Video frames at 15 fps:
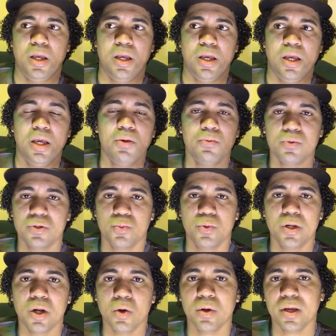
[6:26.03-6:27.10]
He was with
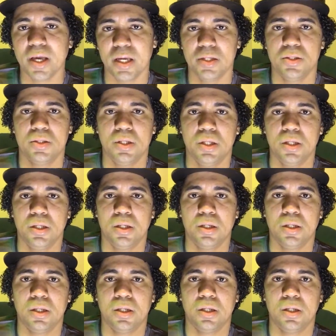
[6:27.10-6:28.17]
OKC.
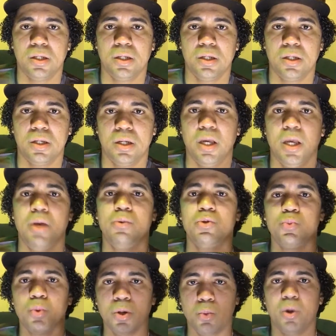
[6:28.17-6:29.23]
He was
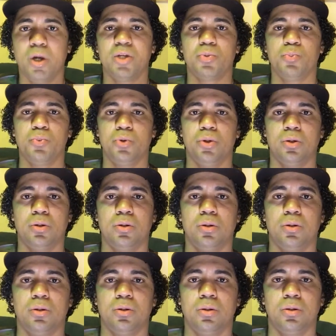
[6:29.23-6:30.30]
with Westbrook.
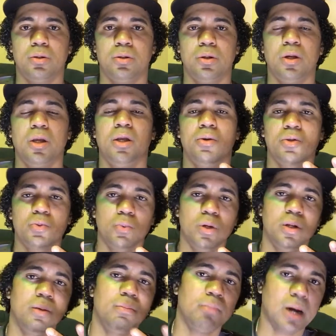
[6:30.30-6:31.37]
He was with
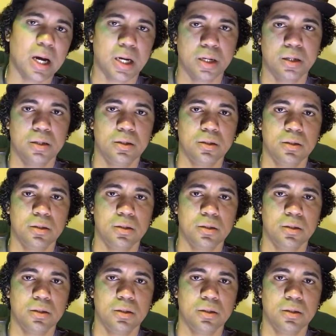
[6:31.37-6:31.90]
Ibaka.